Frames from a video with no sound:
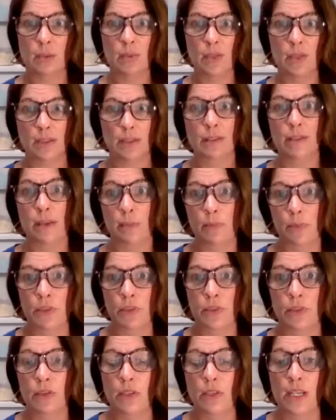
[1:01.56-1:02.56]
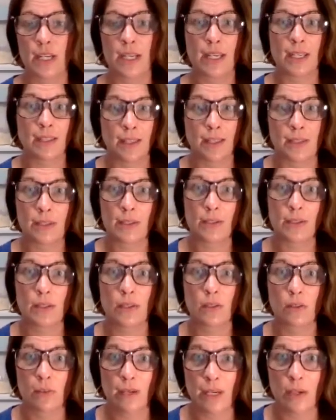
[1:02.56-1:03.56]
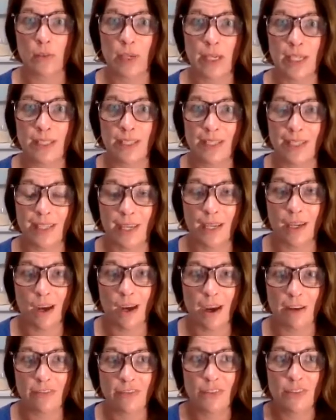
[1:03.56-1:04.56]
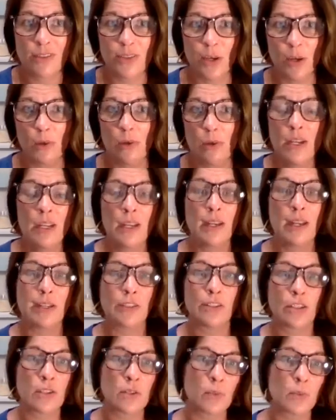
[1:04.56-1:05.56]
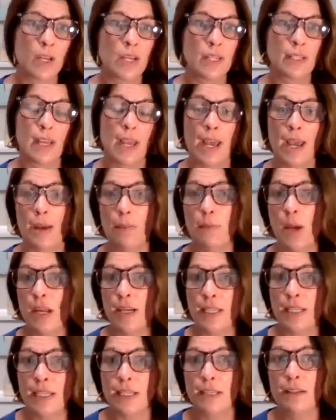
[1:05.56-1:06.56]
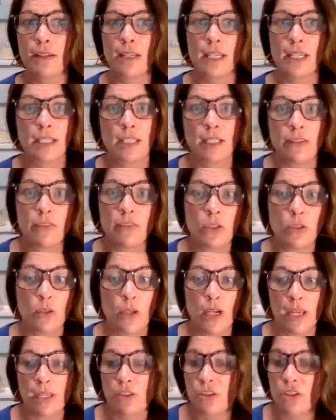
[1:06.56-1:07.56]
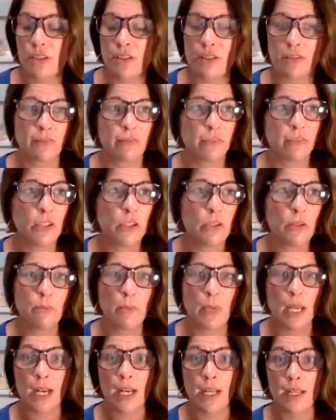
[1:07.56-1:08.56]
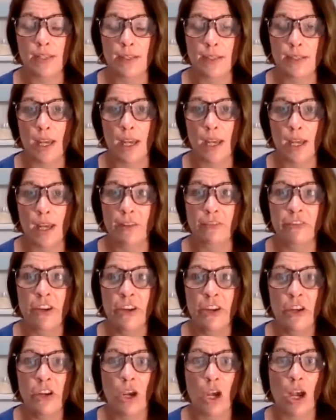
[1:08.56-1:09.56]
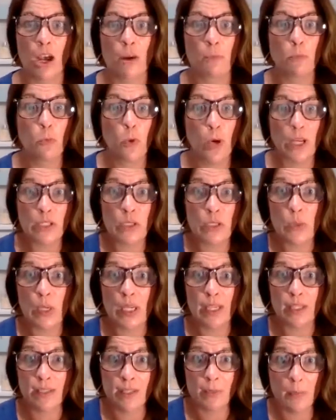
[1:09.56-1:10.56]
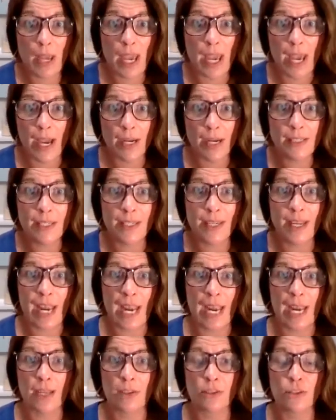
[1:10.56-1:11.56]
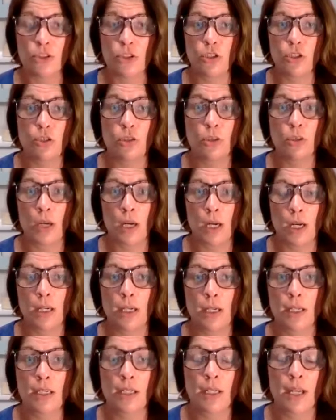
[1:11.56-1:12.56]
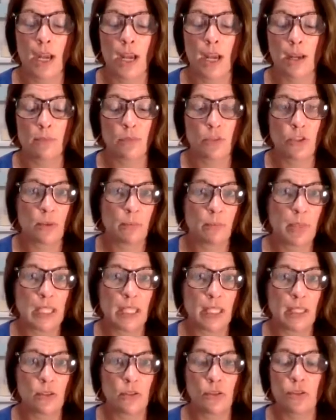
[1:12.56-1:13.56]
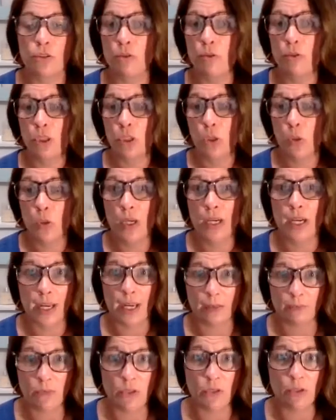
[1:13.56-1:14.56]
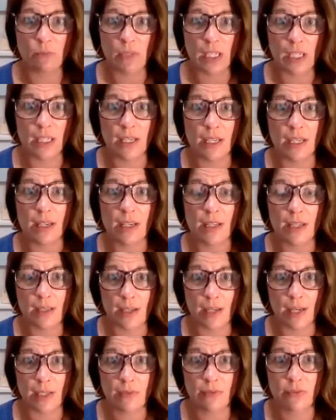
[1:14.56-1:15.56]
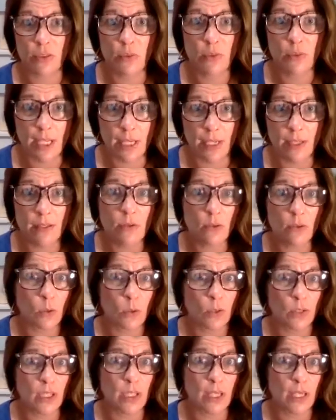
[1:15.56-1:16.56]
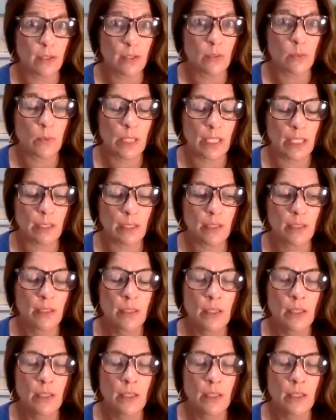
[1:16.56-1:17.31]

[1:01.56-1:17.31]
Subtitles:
the business opportunity and this is a great way to kick off. So I just wanted to hop on here and give you just a few minutes of what to expect as you are jumping into your M2 meeting in the next few days or the next week.